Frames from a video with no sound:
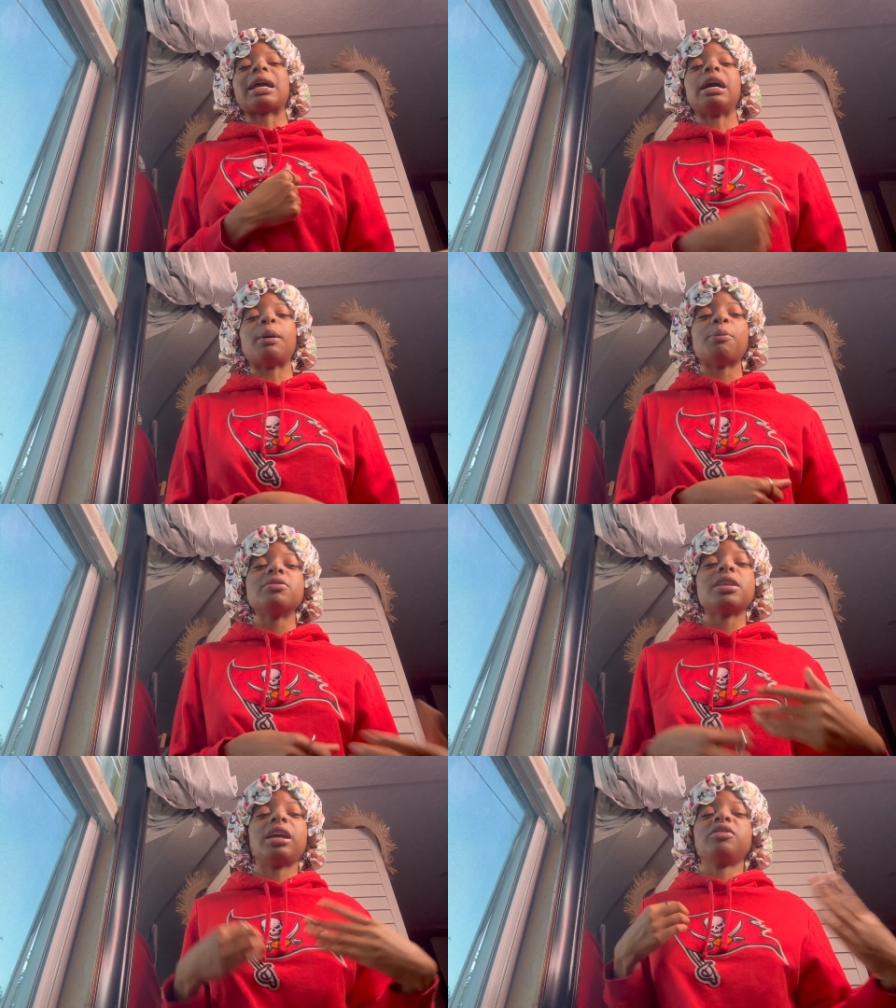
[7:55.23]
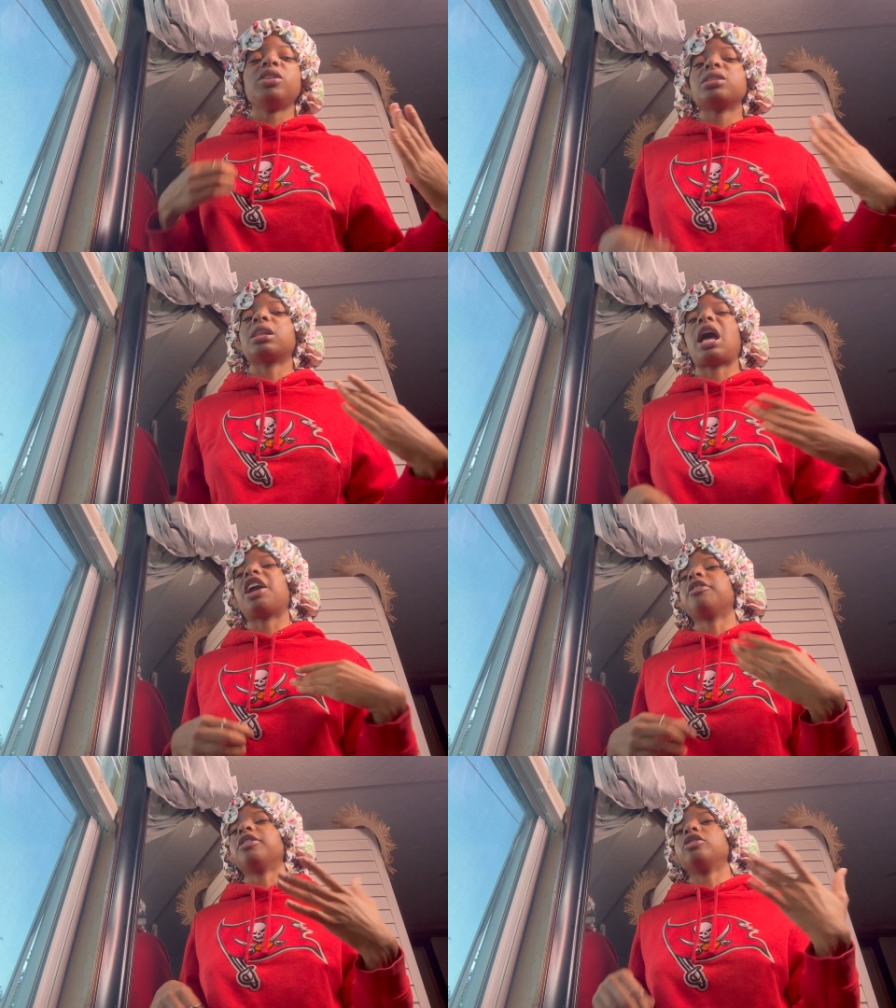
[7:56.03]
comes, like, if she has a
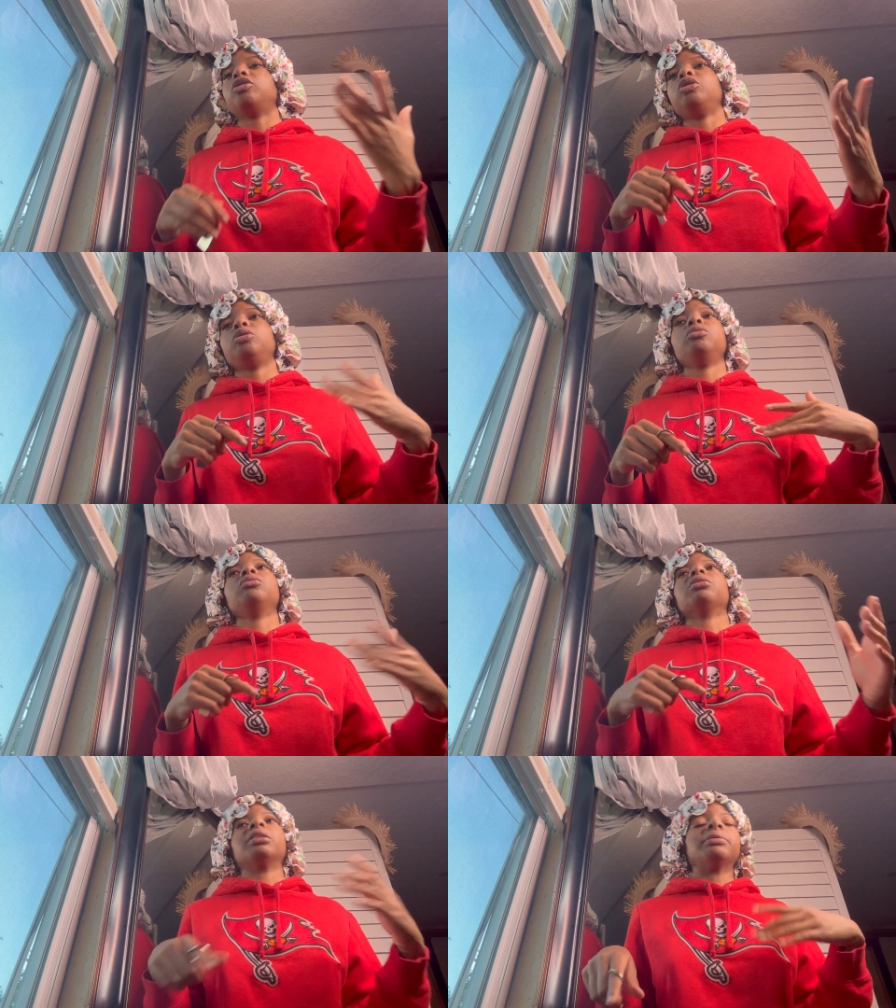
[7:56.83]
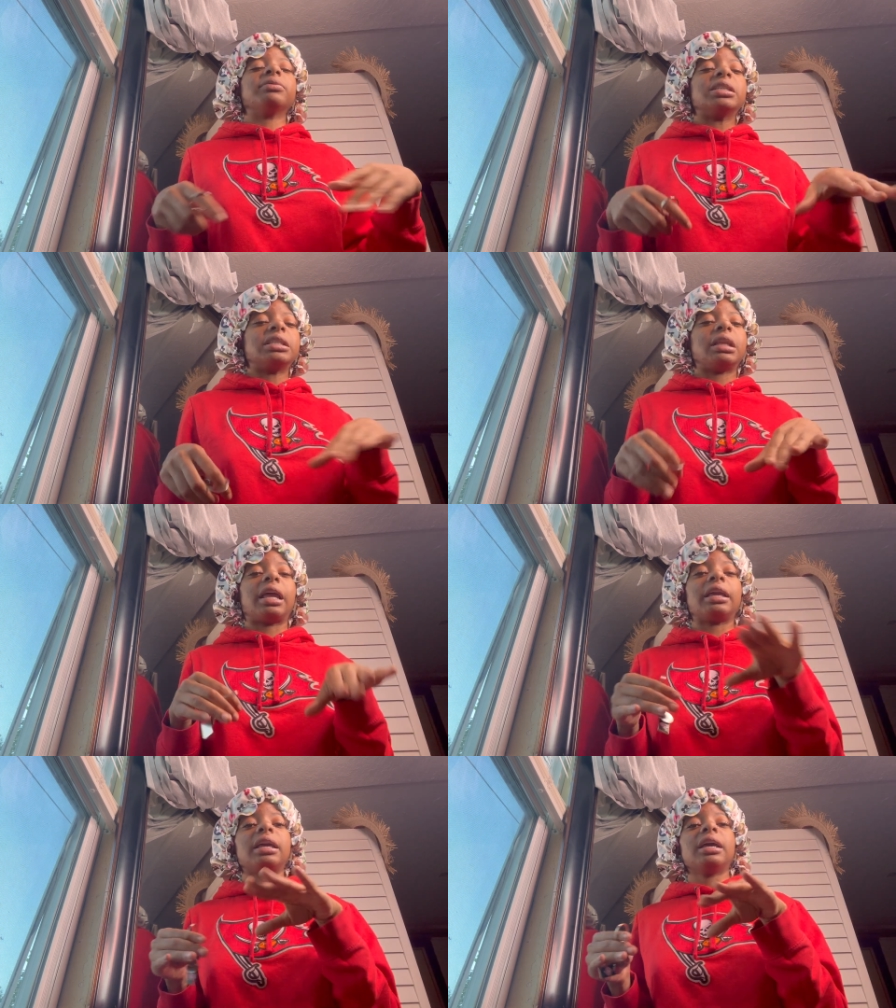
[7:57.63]
client for 2 or,
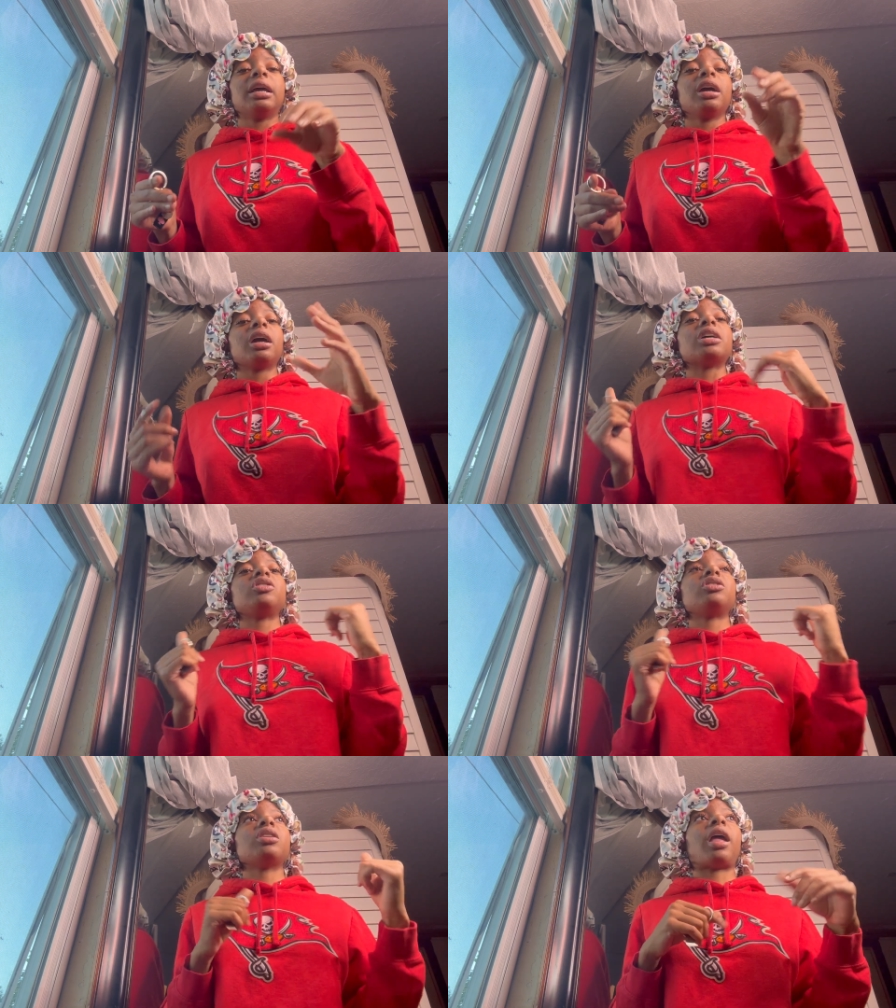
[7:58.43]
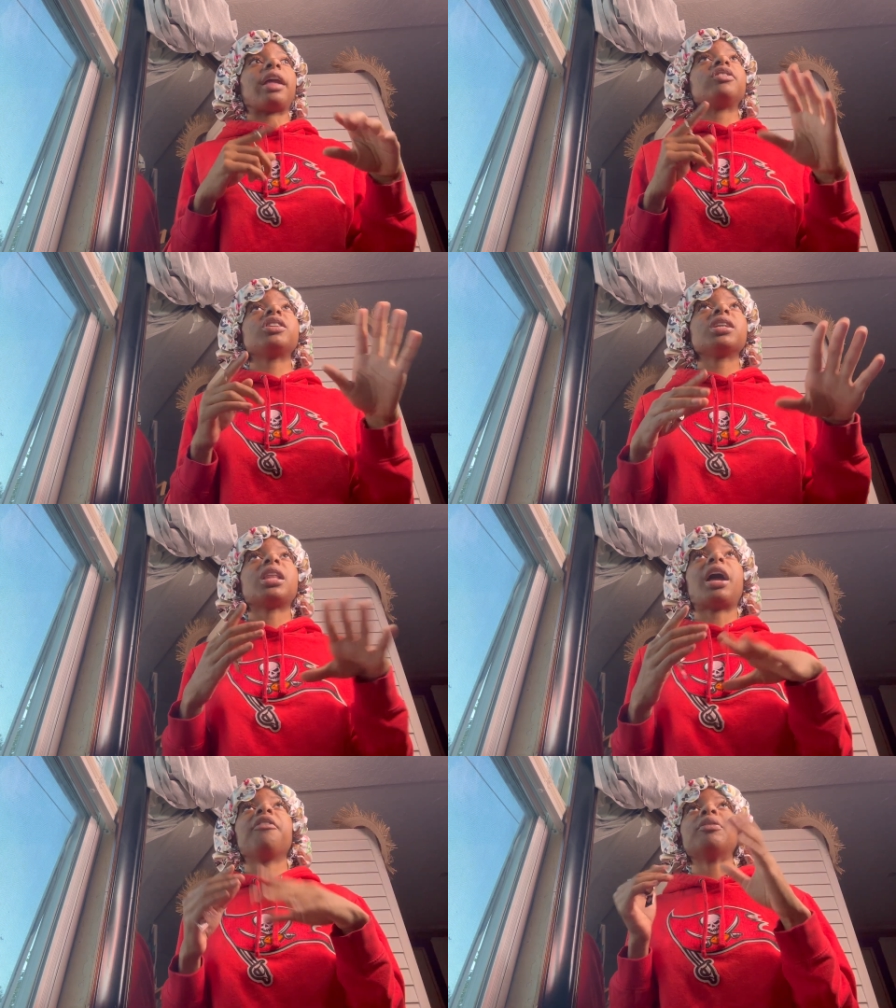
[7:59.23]
like, because like if she's a client